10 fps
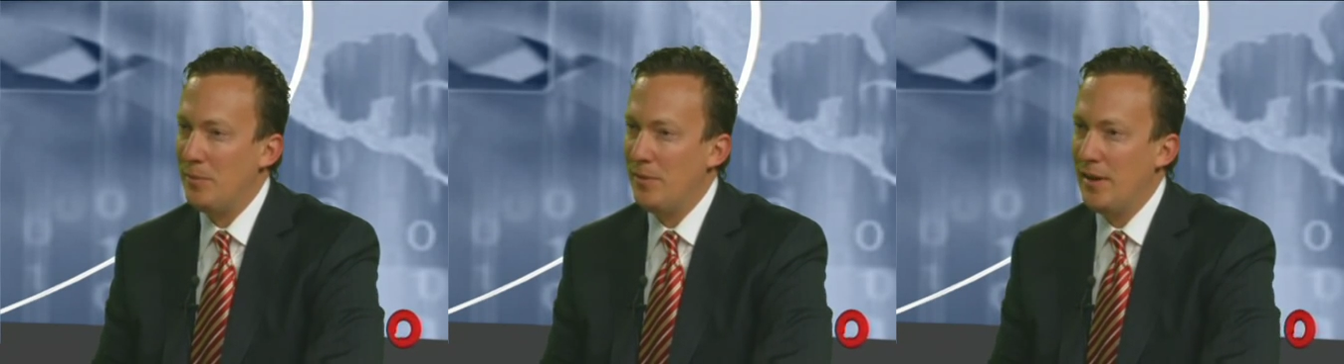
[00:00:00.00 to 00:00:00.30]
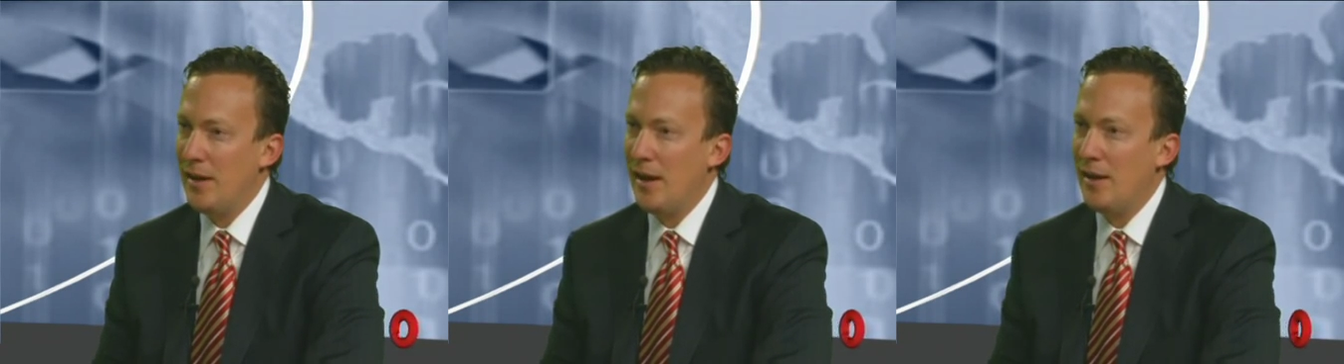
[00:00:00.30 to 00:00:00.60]

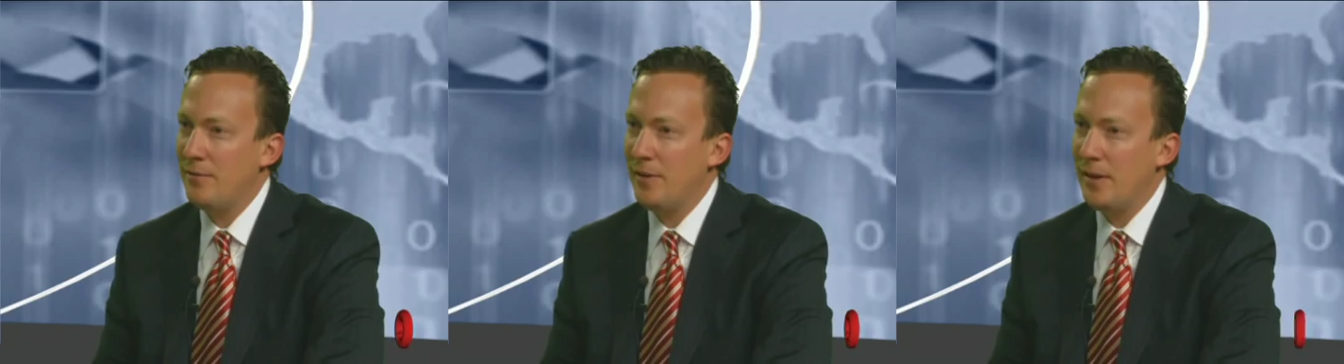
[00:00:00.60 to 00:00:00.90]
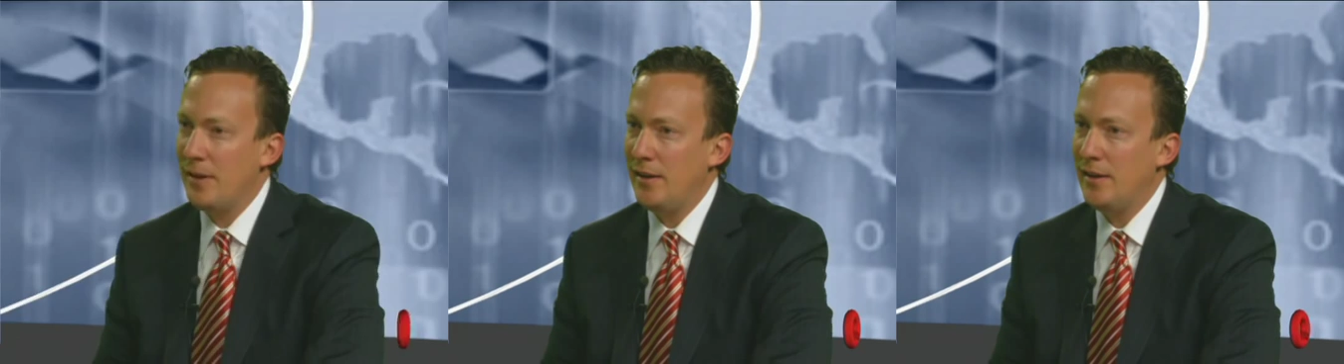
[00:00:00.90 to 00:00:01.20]
They have
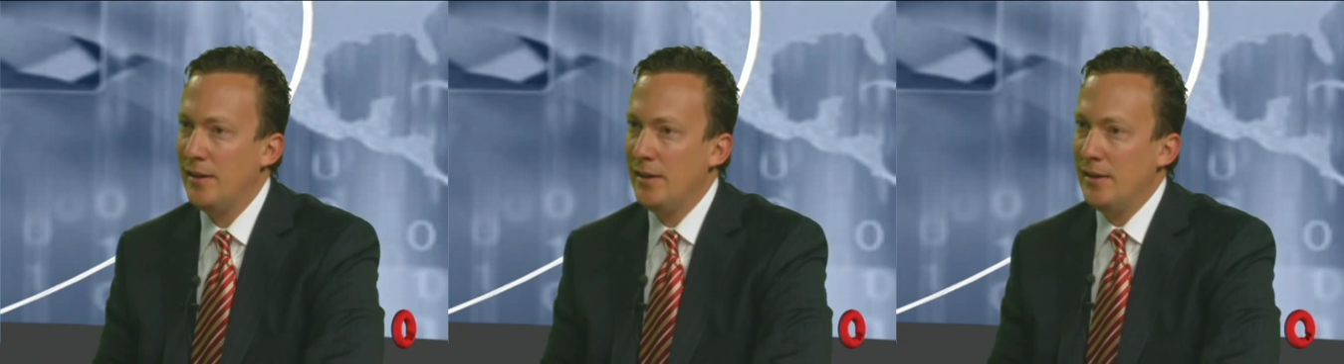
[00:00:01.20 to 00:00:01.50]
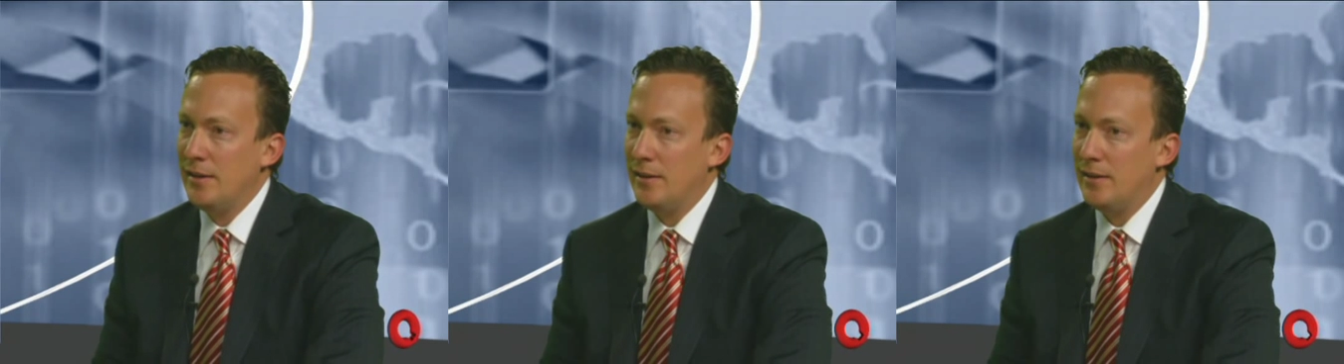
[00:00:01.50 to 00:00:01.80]
a
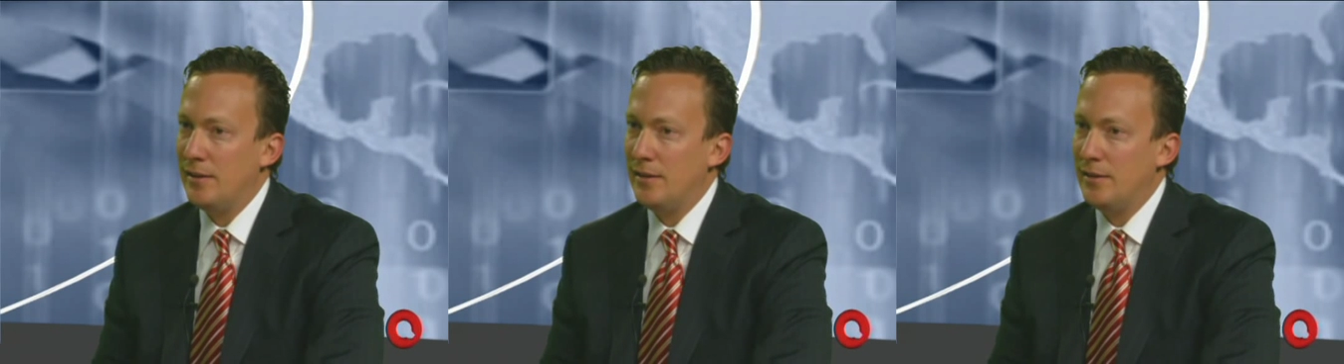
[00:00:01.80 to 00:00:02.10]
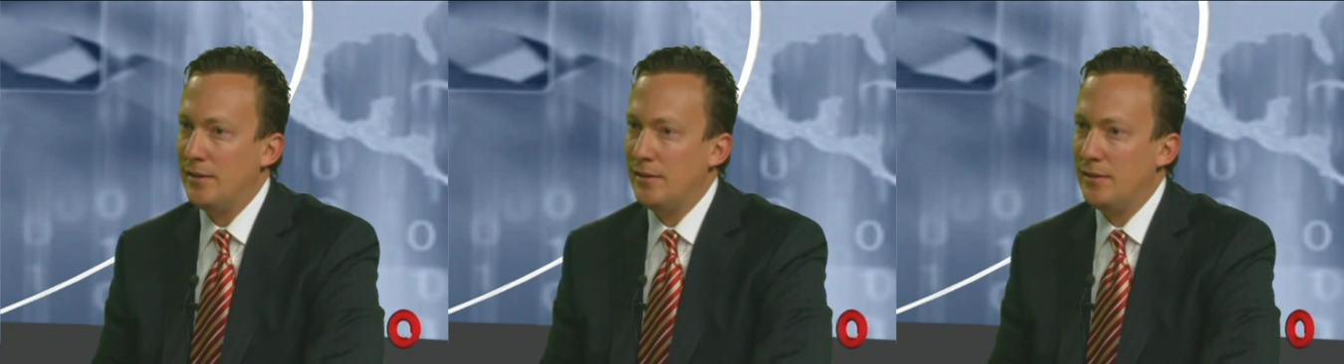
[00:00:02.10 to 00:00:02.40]

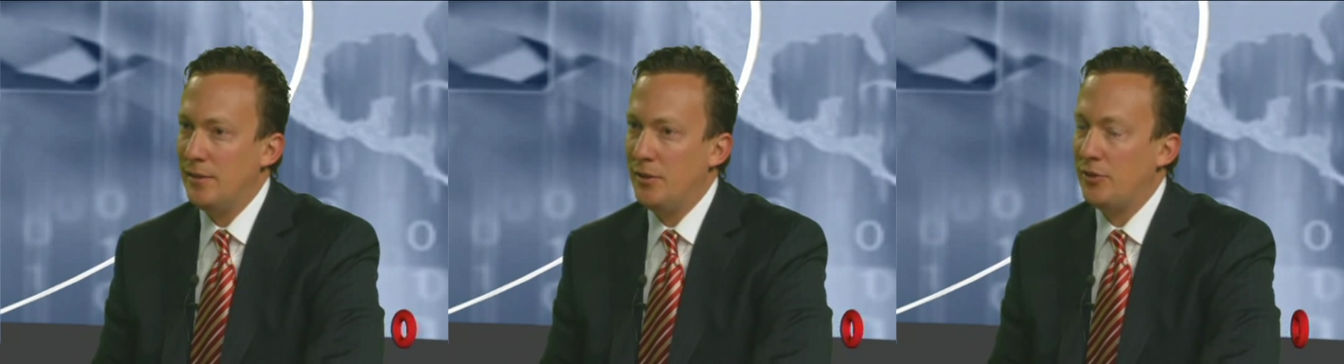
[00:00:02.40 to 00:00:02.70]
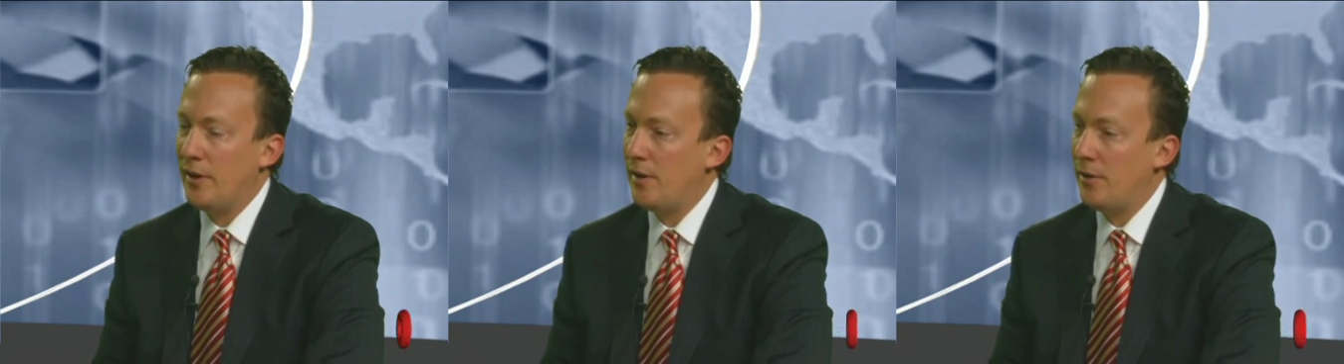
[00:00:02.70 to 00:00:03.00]

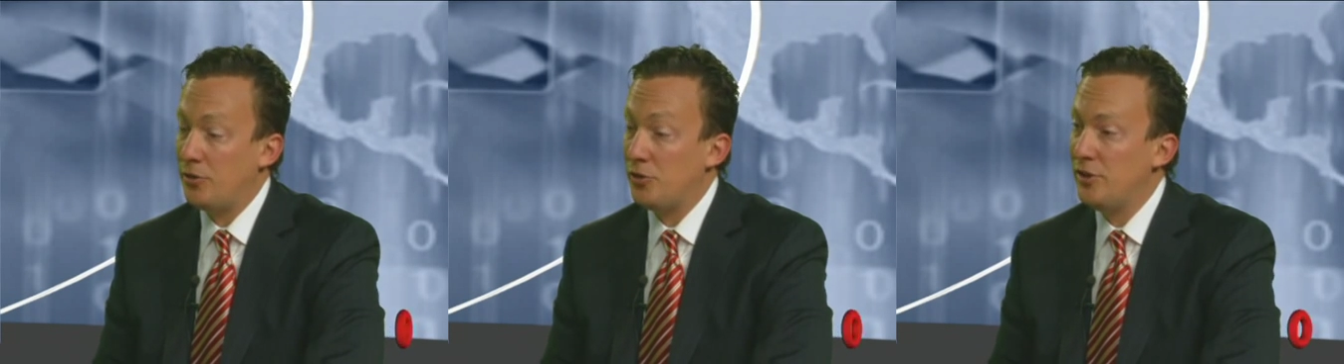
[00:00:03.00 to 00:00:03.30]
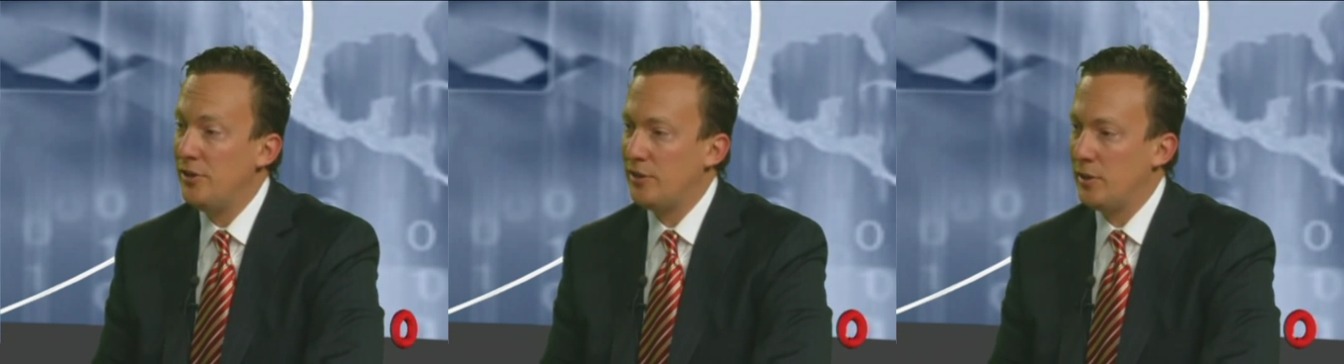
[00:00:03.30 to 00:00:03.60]
desire, a
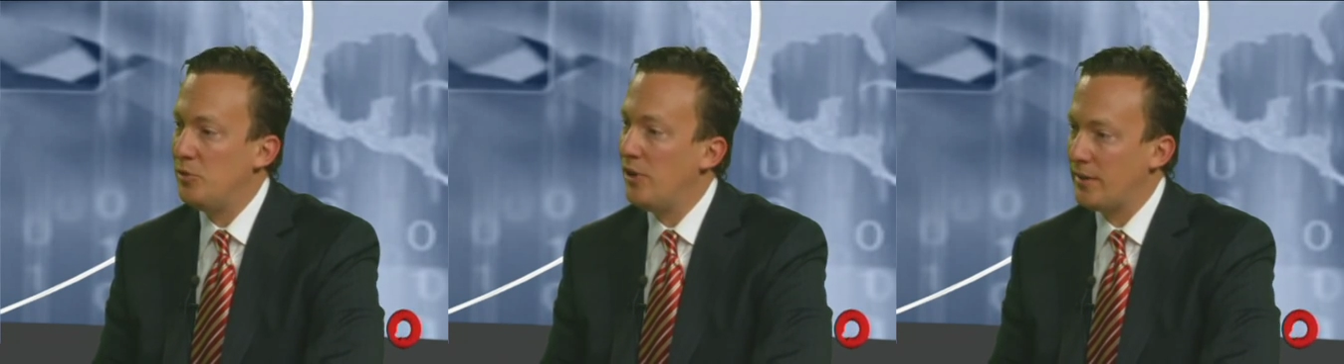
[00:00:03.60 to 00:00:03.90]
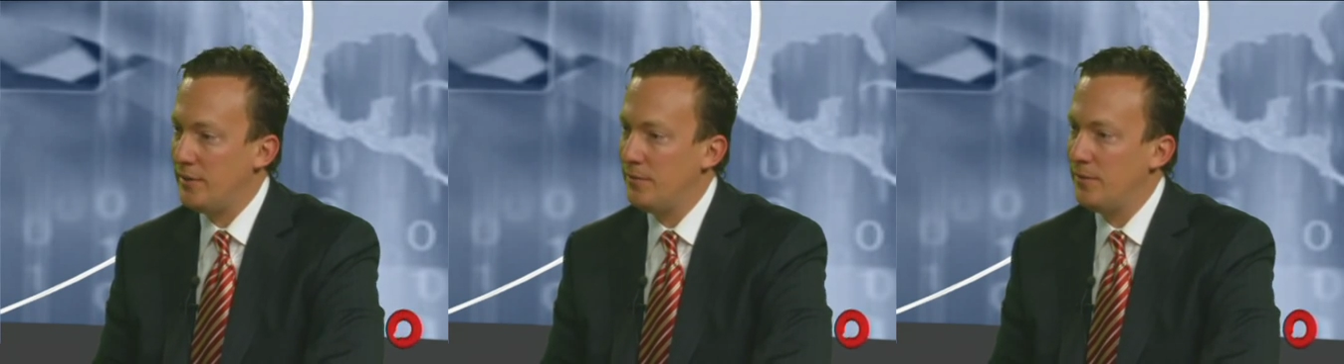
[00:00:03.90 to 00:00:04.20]
strategic
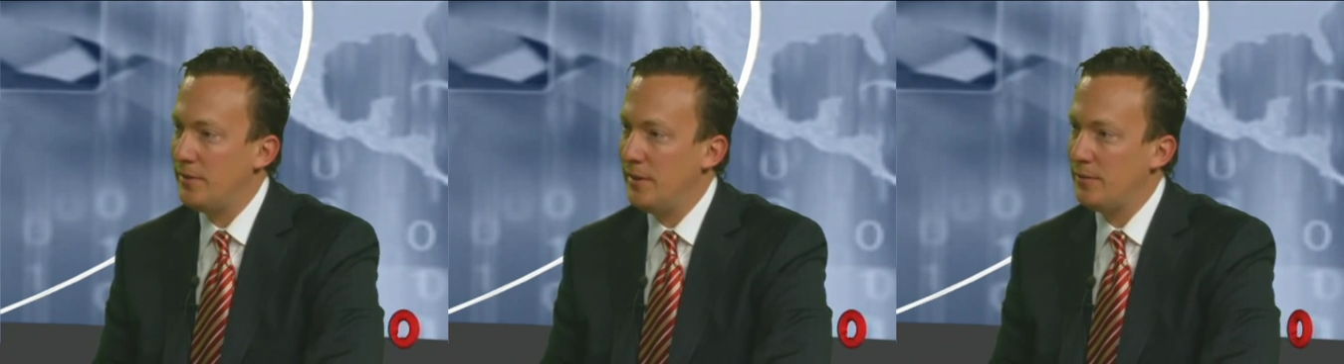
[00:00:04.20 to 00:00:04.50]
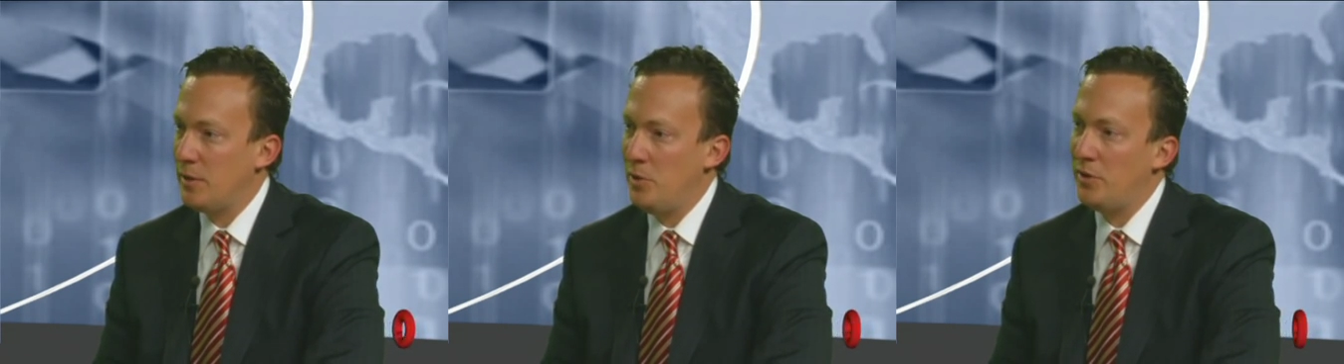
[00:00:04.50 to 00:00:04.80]
objective that
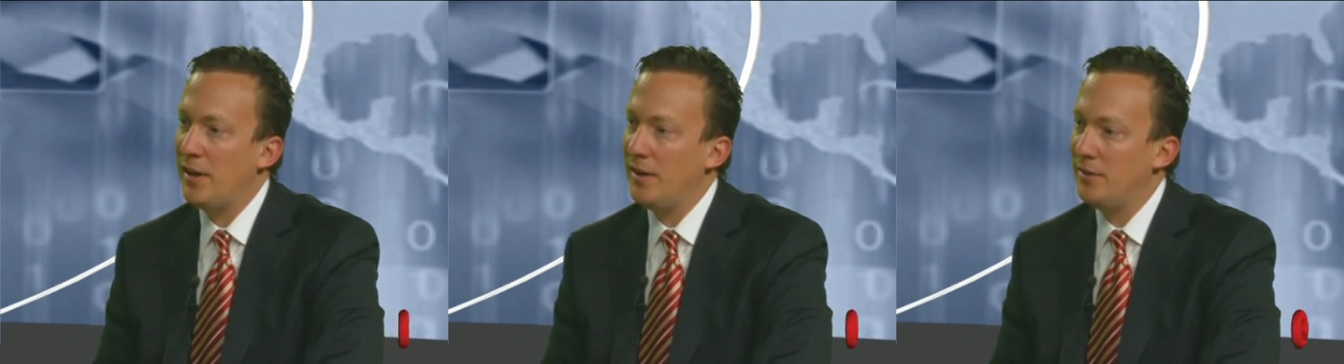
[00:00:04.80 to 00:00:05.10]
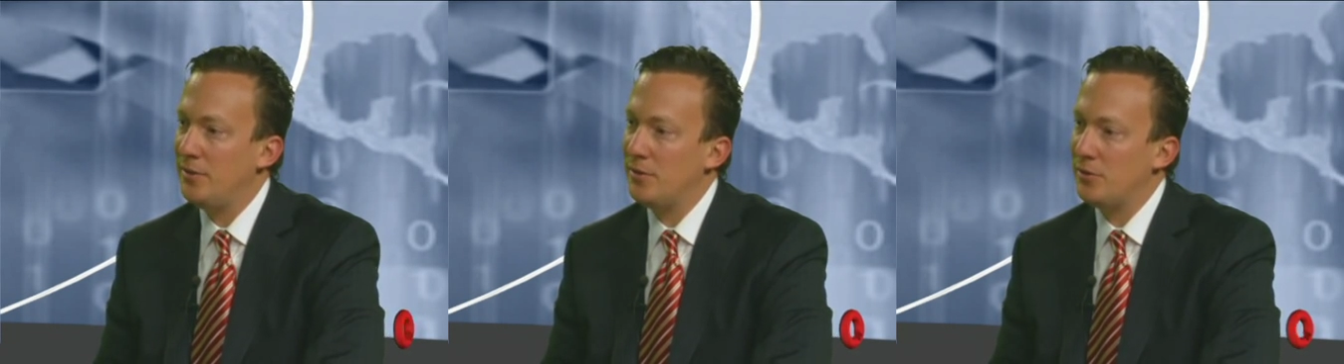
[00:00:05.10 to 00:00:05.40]
they've
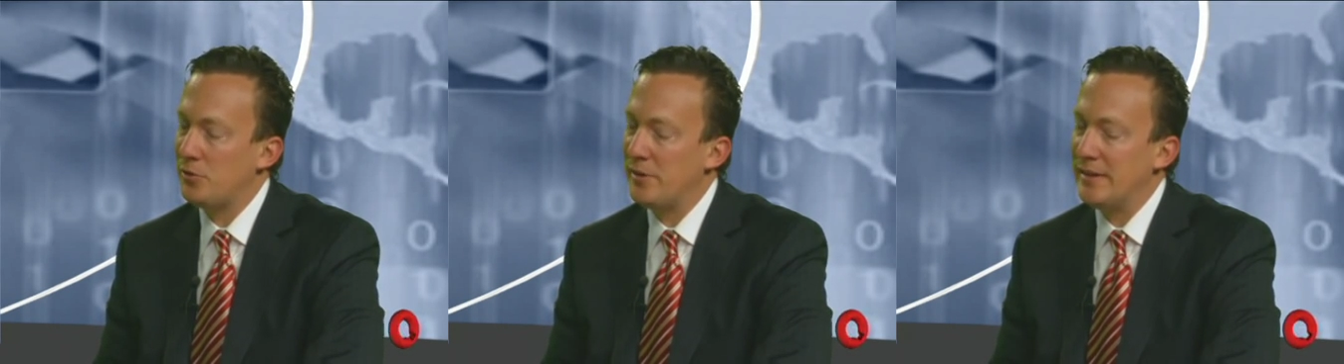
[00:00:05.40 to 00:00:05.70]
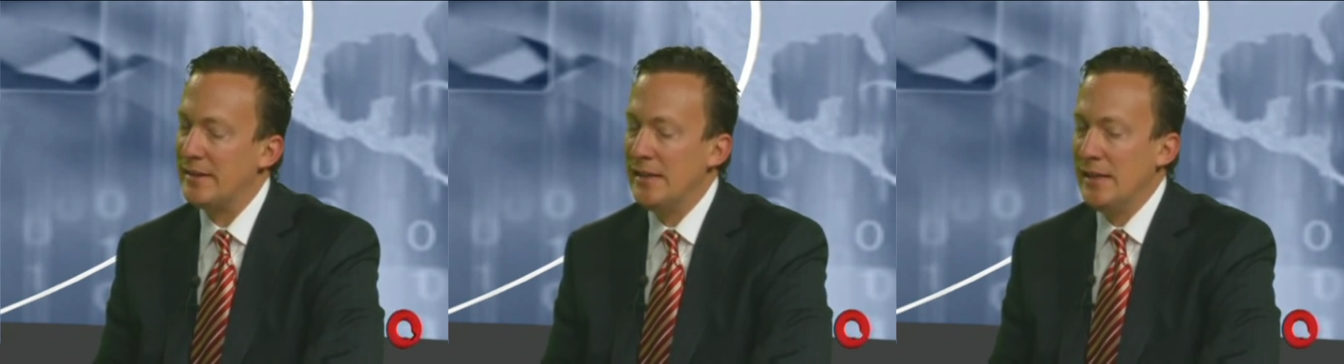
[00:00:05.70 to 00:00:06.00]
communicated to the
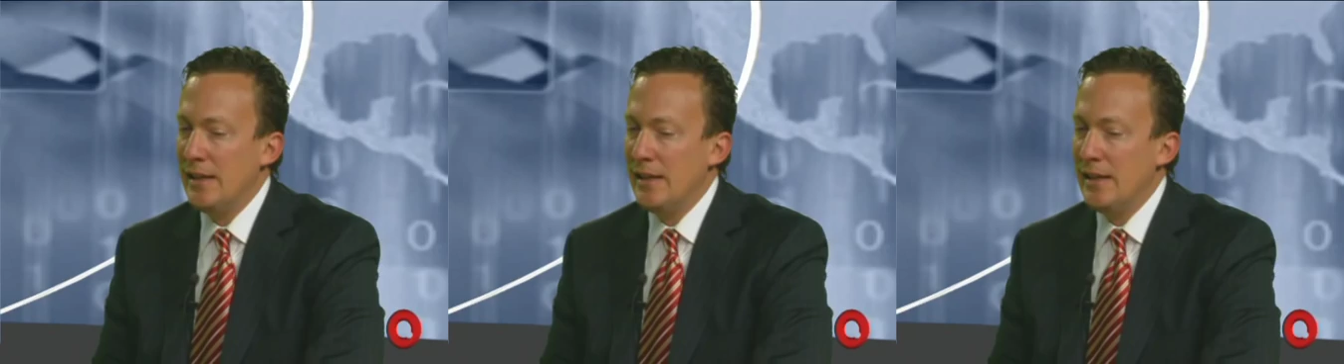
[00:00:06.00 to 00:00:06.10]
street